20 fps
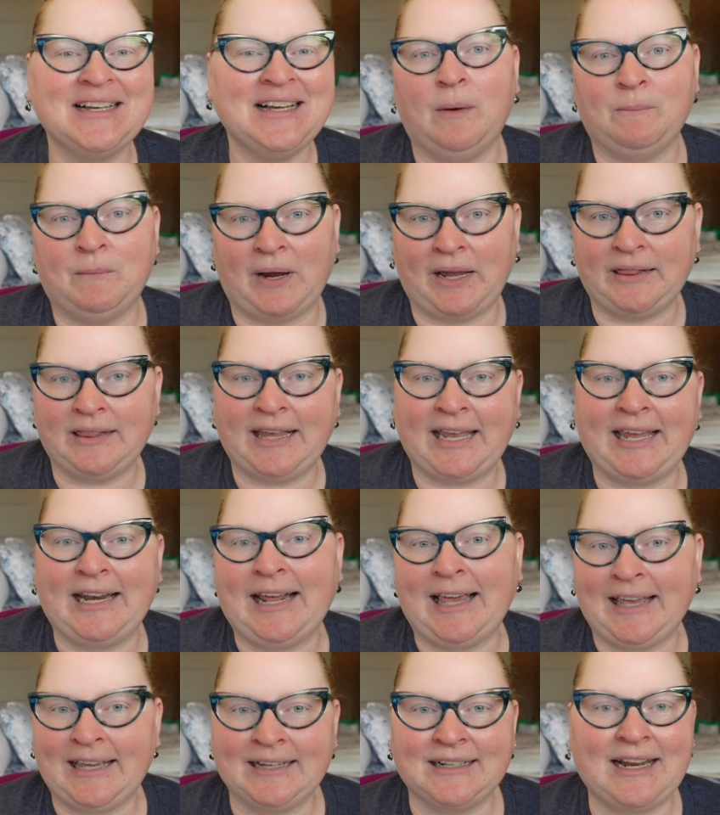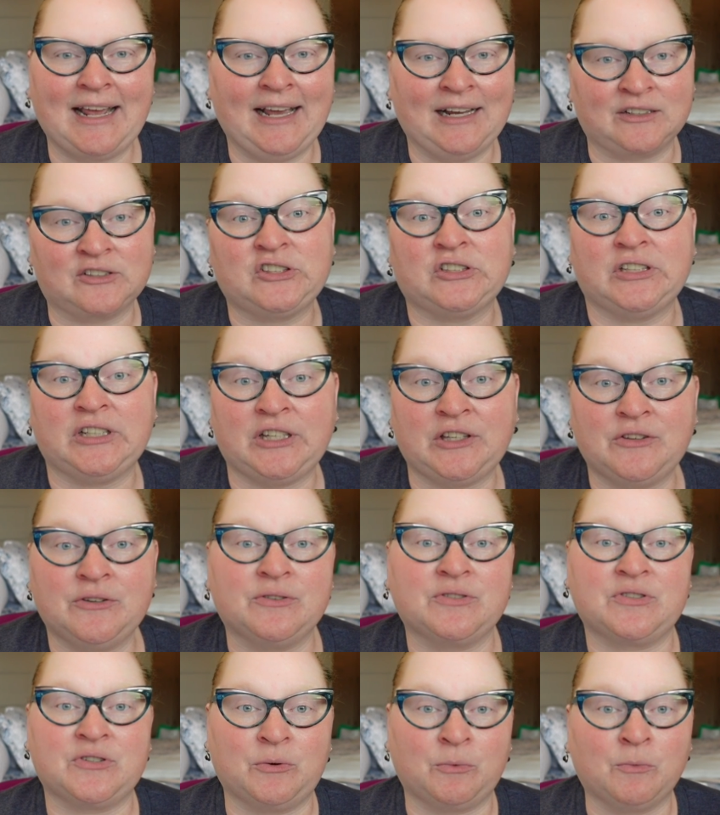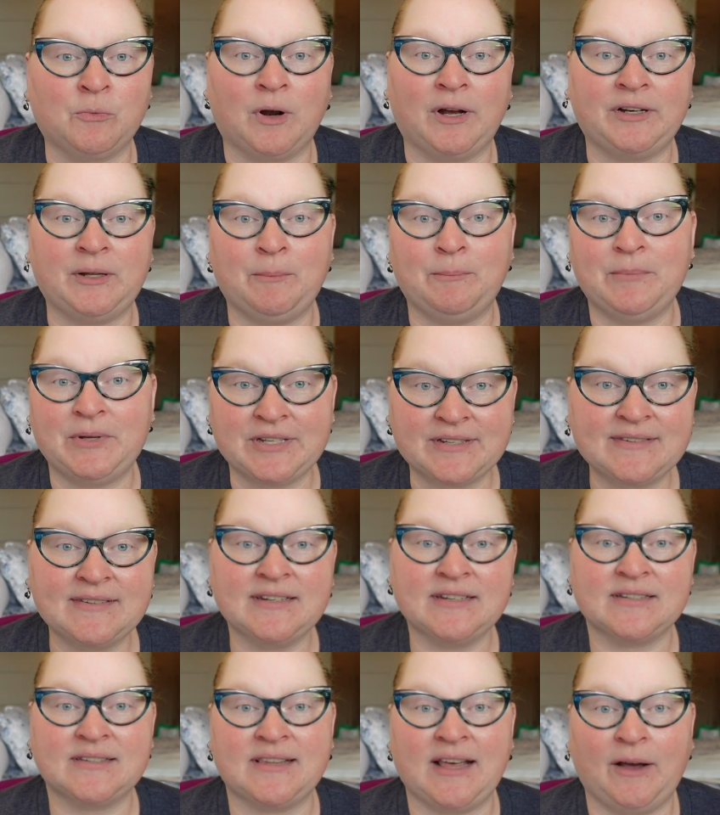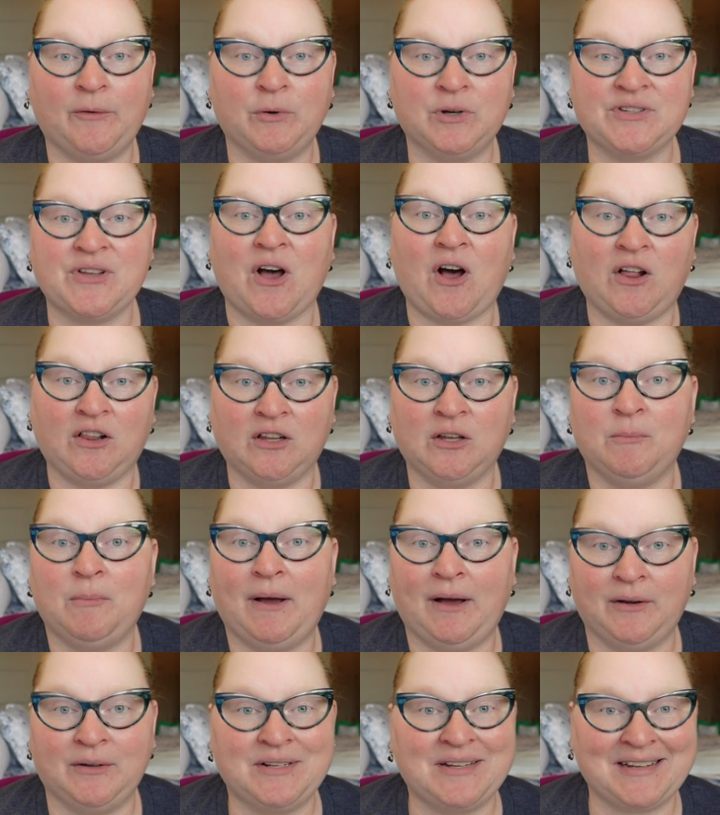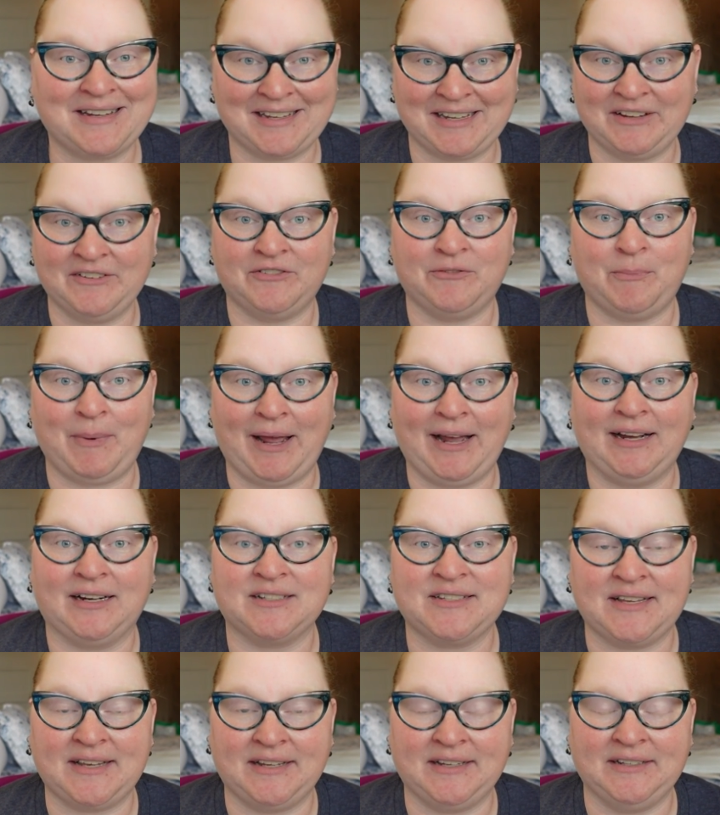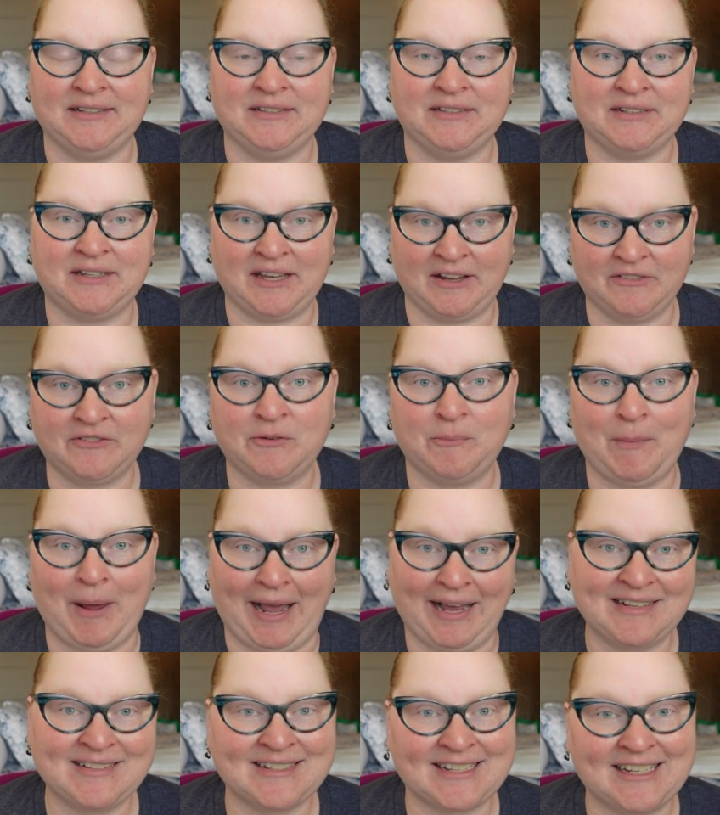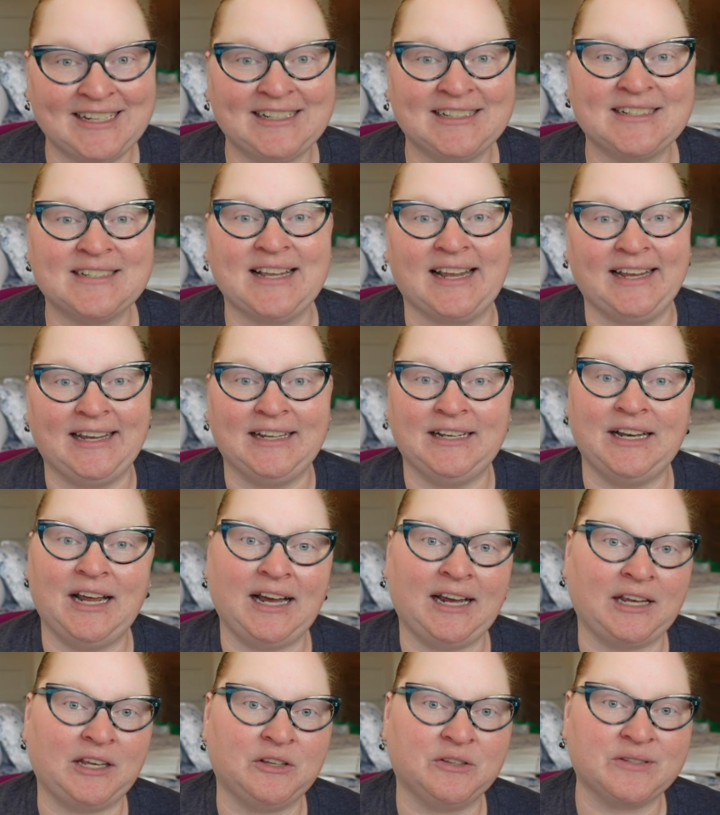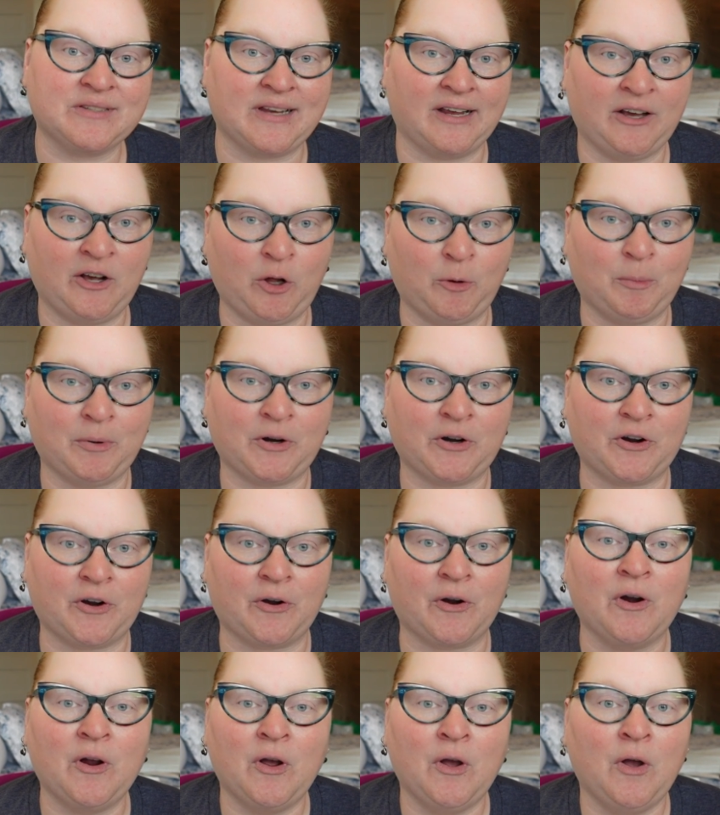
My late aunt actually used to run a business that was all about gift bags and gift baskets, and I used to help her